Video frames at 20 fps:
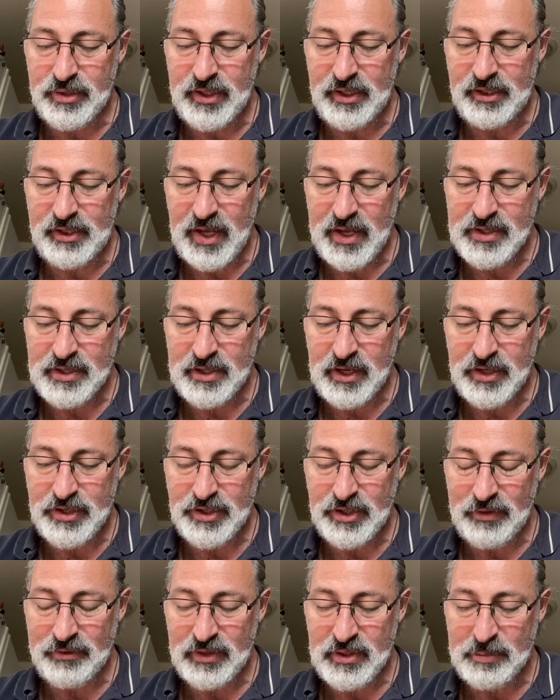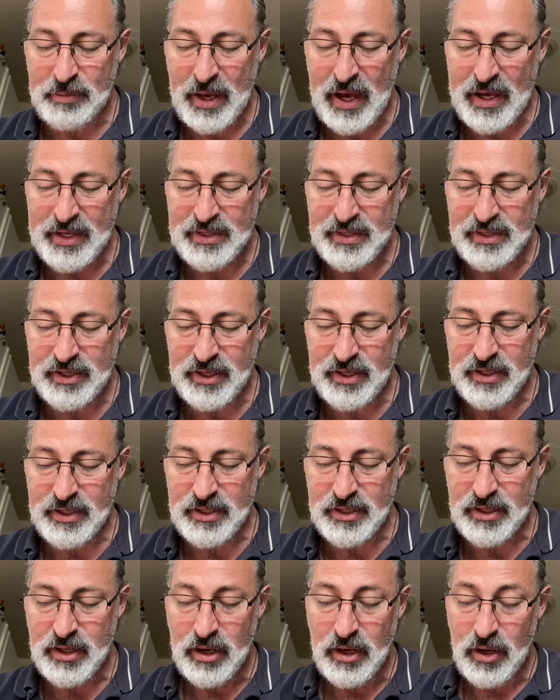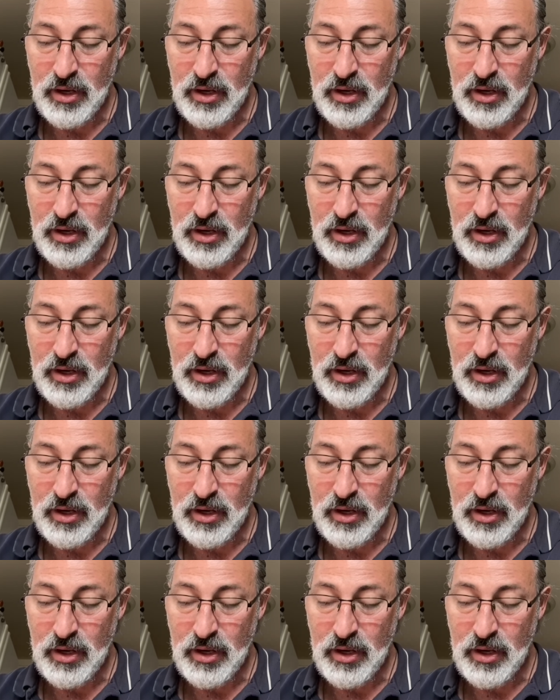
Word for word: detestation of his past sins,